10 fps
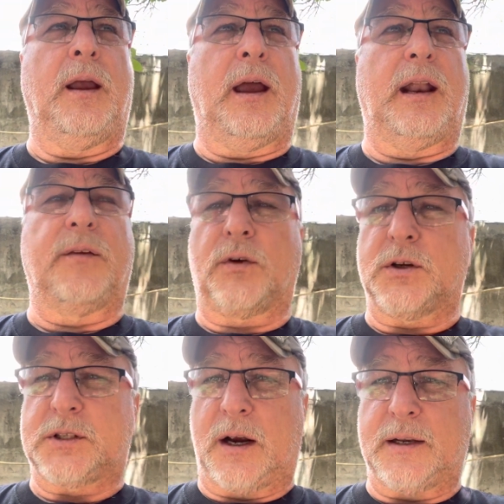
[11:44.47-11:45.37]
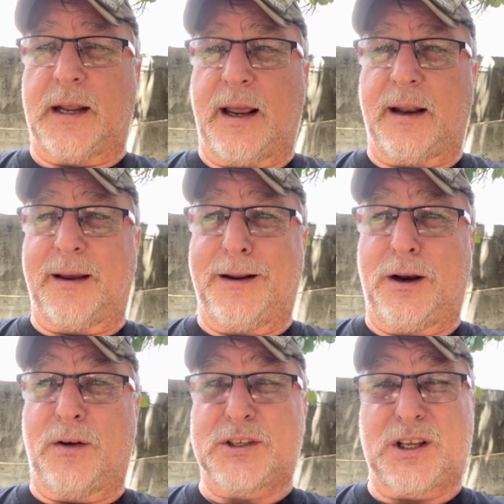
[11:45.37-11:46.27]
and they first start dating, and
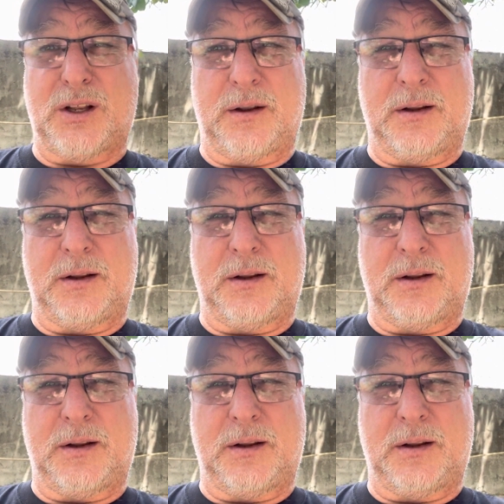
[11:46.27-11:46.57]
then all of a sudden